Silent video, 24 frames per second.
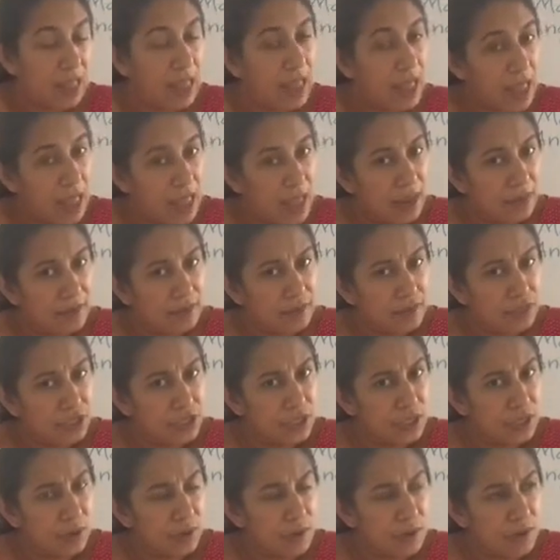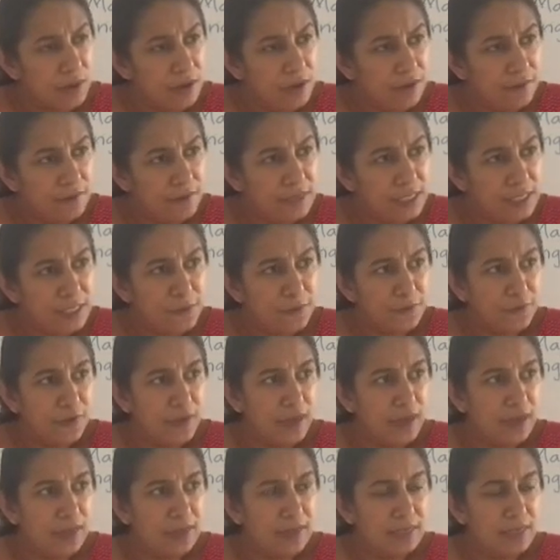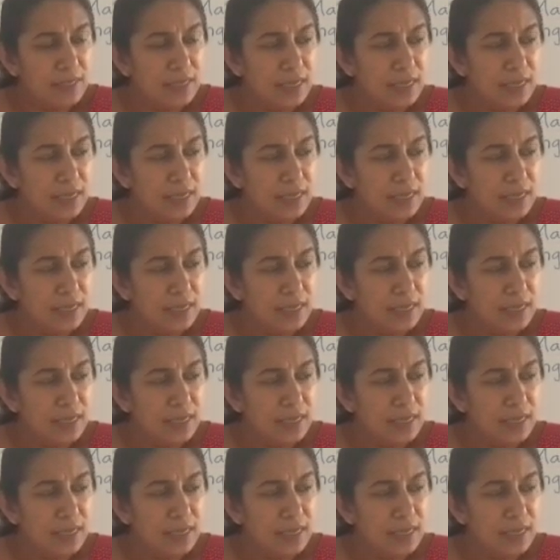And she always felt